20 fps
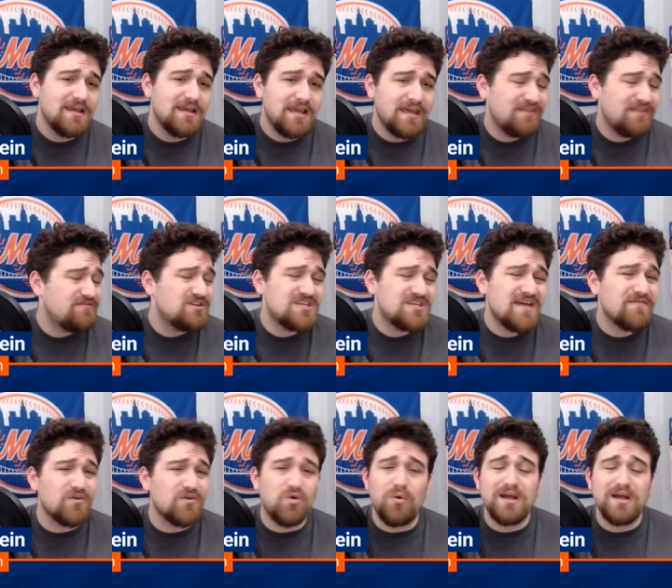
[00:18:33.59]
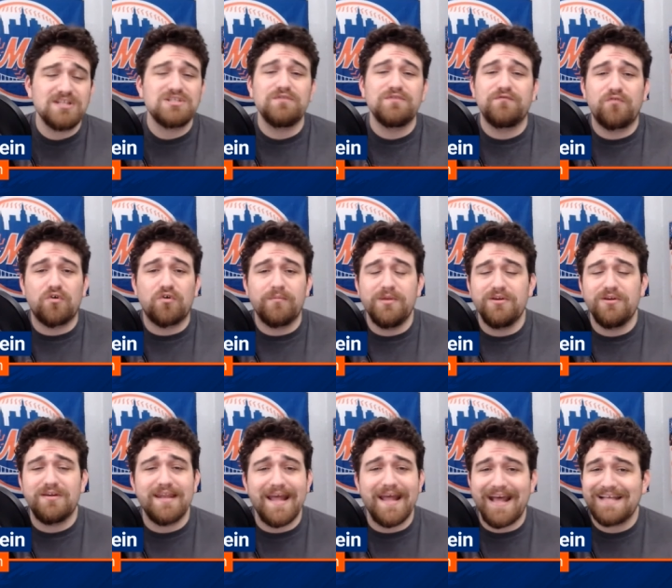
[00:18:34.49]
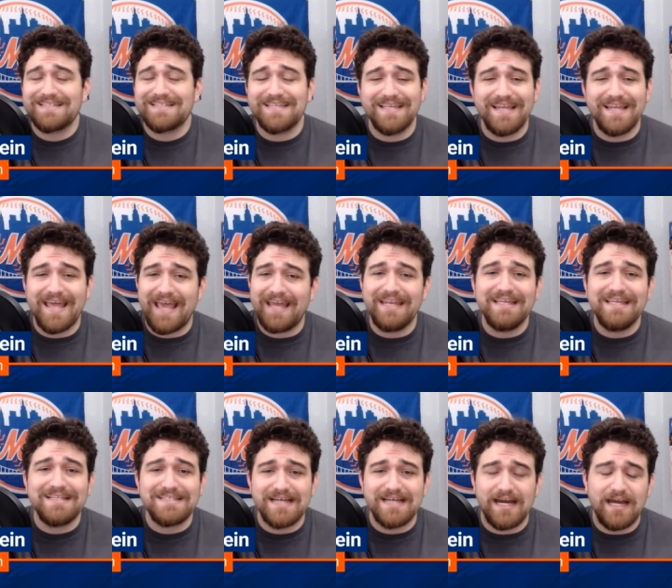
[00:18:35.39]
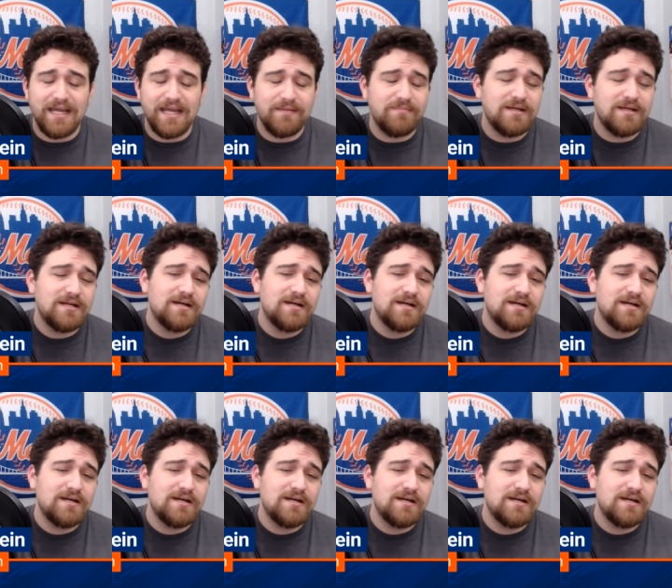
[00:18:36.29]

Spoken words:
And if you just have a question for me, you can ask it anytime.